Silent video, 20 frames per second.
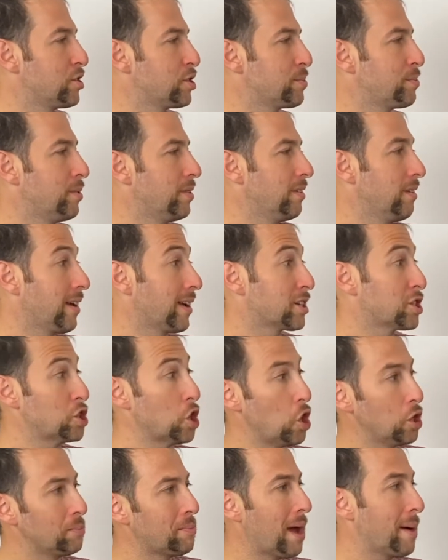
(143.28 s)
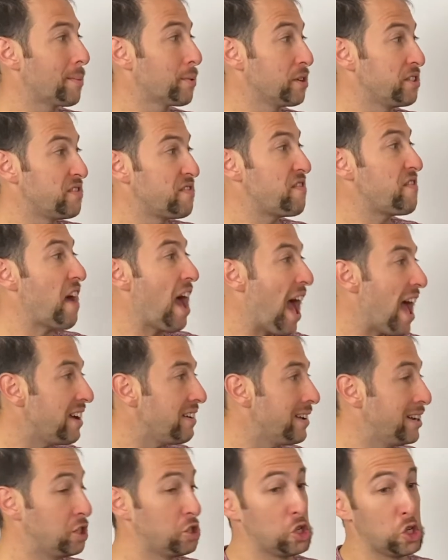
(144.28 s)
Just put like salt, pepper, and fat
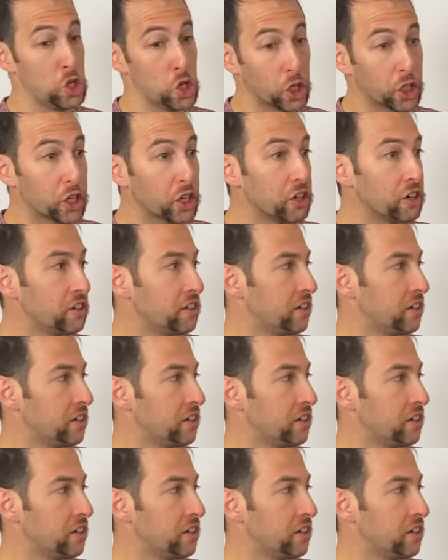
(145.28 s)
and sugar?